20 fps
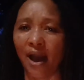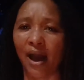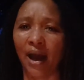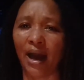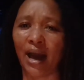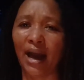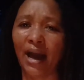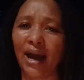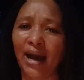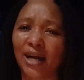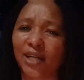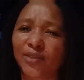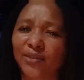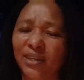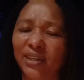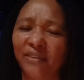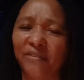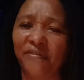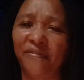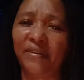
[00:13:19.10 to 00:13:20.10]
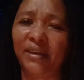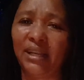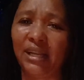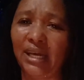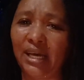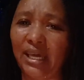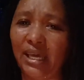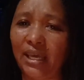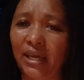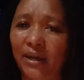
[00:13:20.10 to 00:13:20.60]
I actually feel
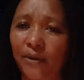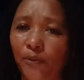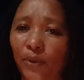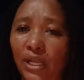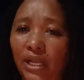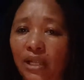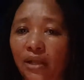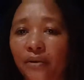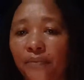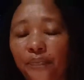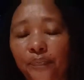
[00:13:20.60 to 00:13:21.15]
like, well,